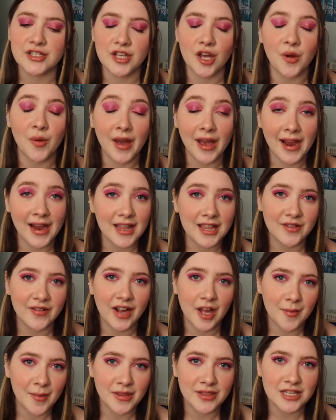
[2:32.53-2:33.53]
So I highly
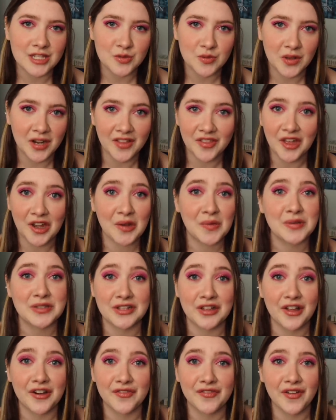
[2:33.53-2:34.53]
recommend this one. I thought it was
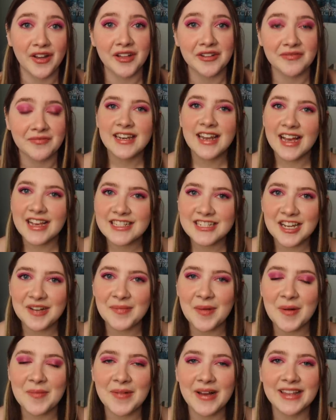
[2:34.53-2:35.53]
a lot of fun. Next
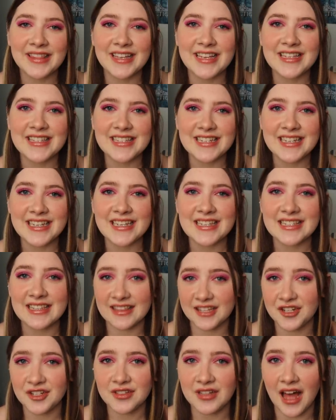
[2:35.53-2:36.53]
up on my list is
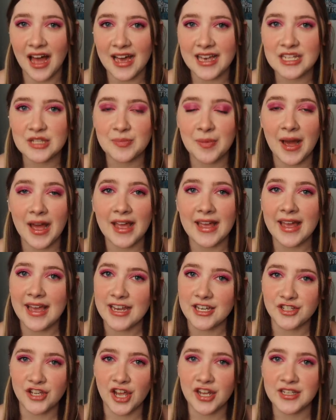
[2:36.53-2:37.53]
Little Lies by
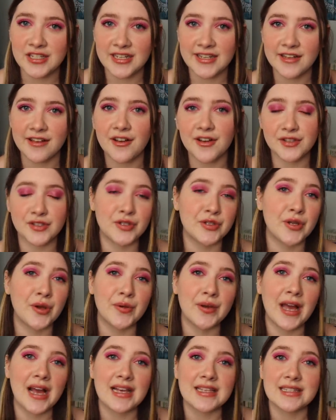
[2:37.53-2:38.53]
H. Hunting, also
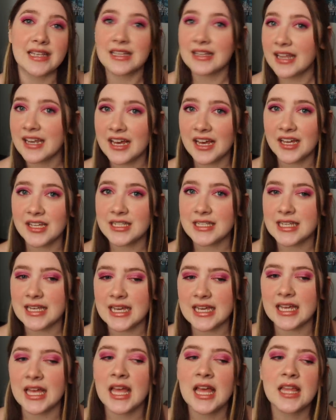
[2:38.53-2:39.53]
known as Helena
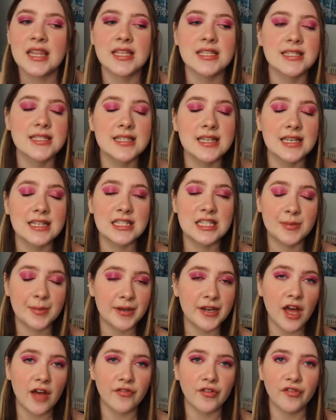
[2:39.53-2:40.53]
Hunting. This is a
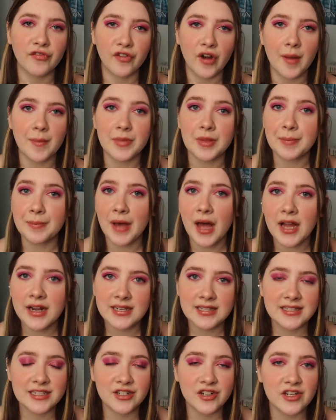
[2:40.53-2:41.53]
spin-off from the
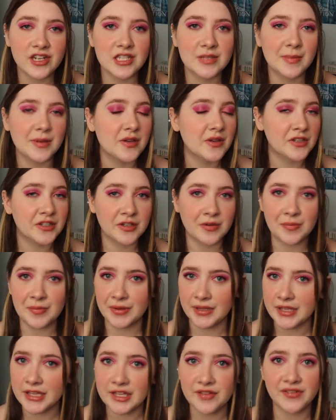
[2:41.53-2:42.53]
Pucked series, but you can
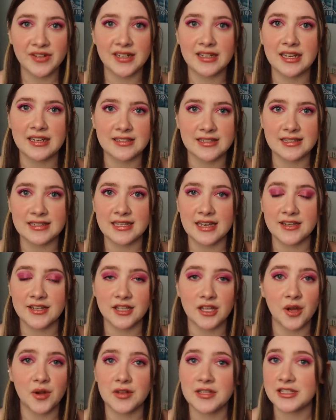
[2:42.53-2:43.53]
completely read it as a
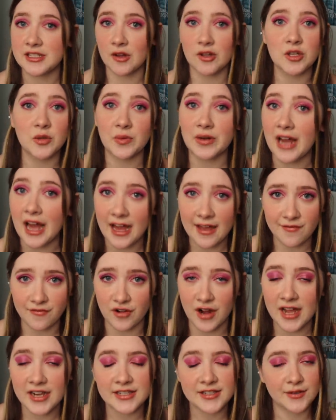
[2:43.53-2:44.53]
standalone. It's the only one I've
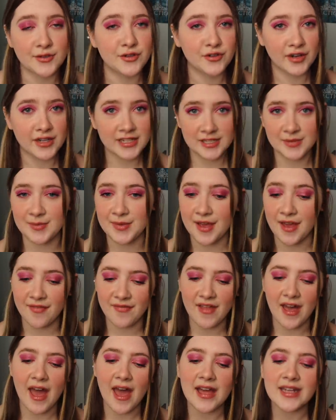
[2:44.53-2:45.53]
read, so trust me
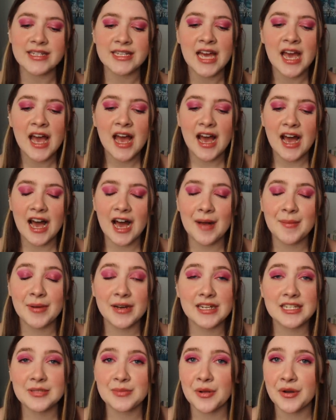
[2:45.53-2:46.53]
on that. Uh, but
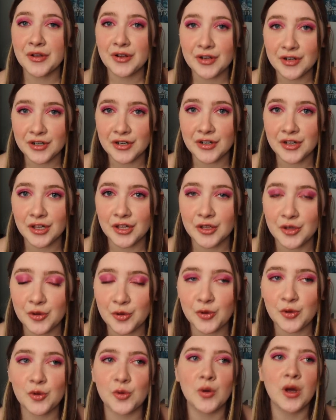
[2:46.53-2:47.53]
it is about a girl
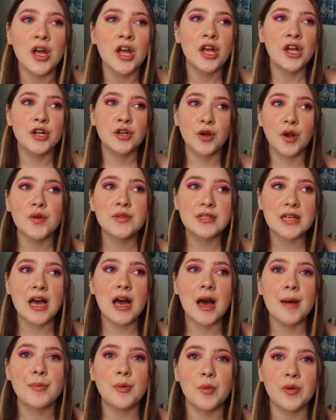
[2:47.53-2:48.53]
who grows
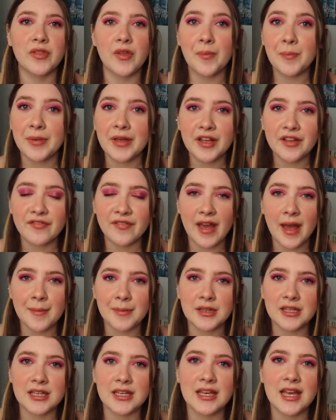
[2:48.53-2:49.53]
up with a big
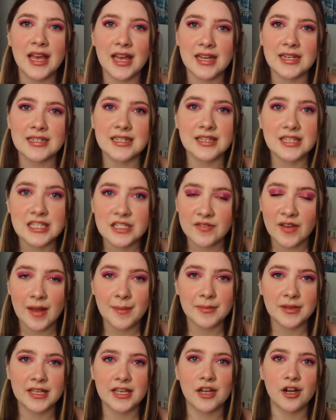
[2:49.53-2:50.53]
family, and in this
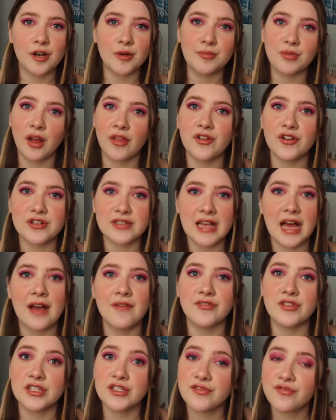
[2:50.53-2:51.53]
family, her brothers
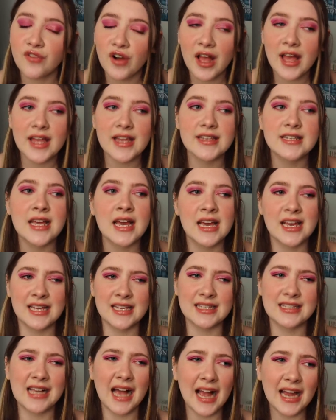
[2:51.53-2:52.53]
have this friend.
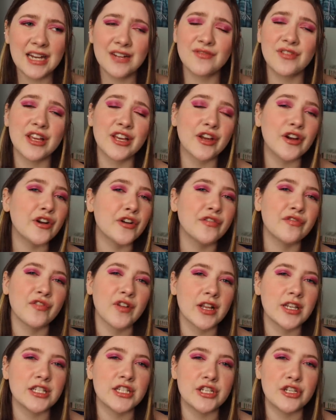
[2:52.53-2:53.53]
He's kind of like her
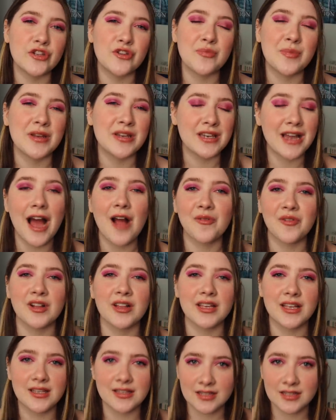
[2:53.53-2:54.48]
friend too, but not really.